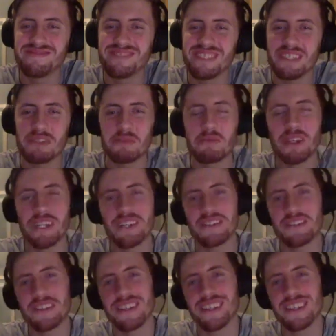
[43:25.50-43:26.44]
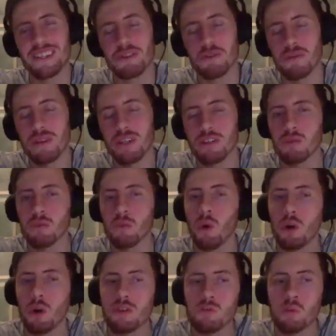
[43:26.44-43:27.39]
That's amazing. That's amazing.
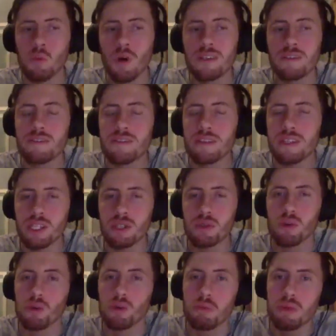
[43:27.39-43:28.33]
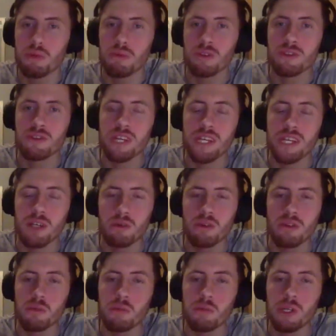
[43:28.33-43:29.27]
What's one thing you hope people take out
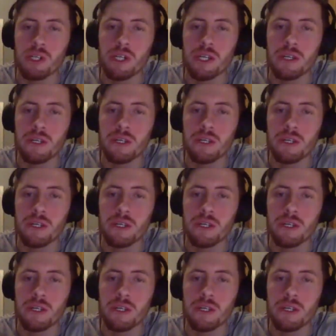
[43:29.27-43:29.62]
of the book?